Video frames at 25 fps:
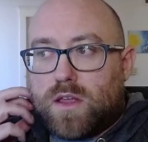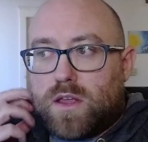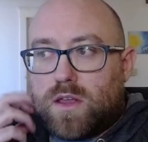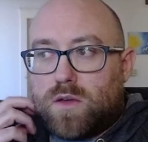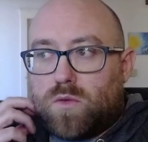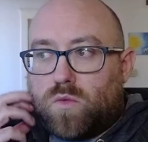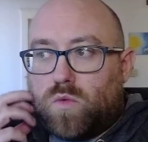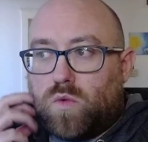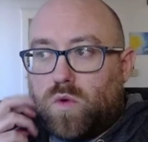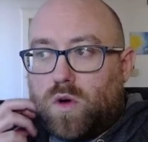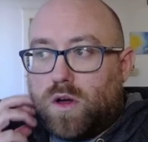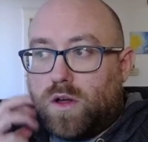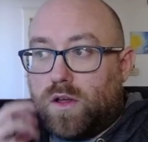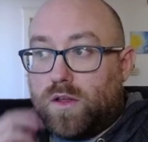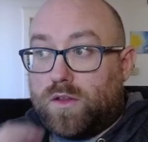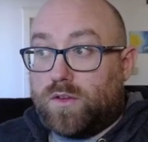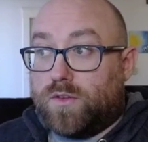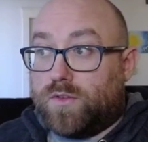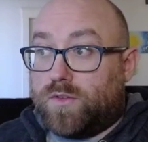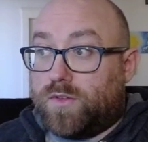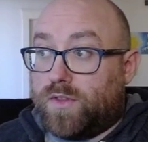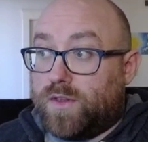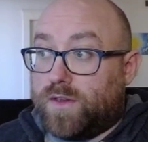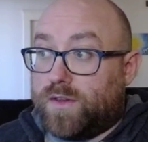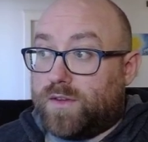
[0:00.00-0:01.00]

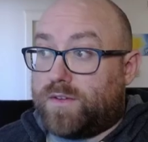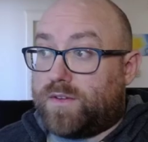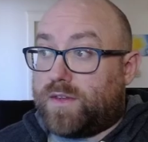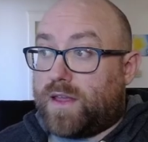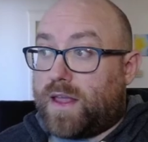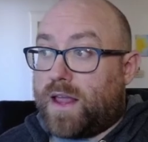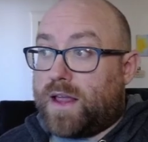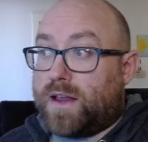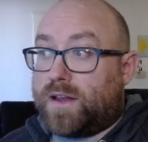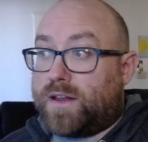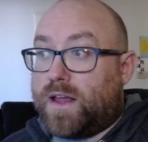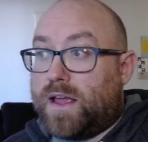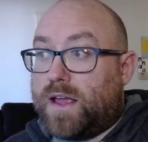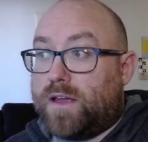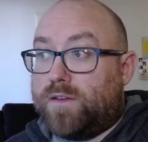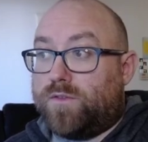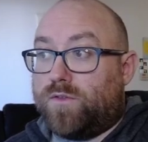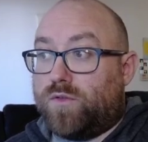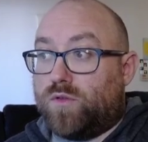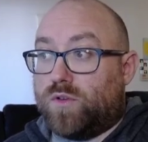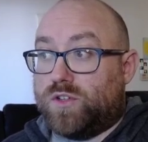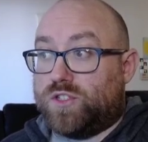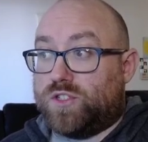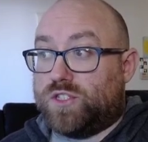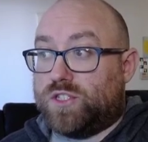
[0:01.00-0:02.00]
was this
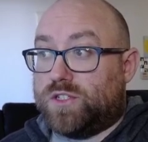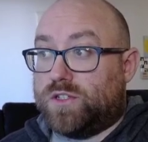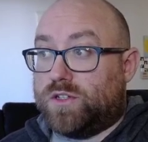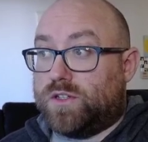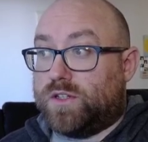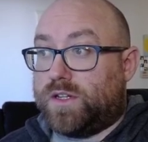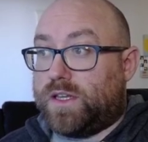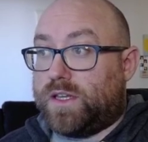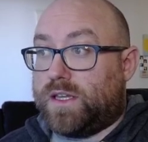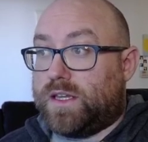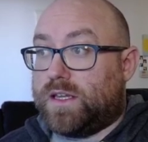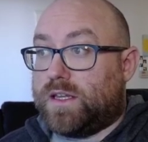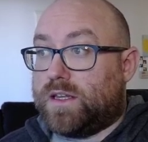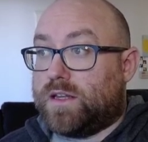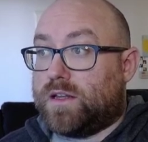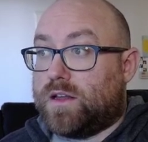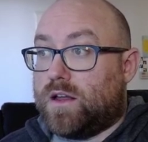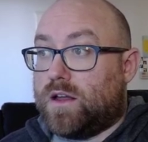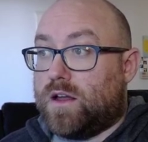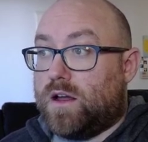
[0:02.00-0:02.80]
anti-fragility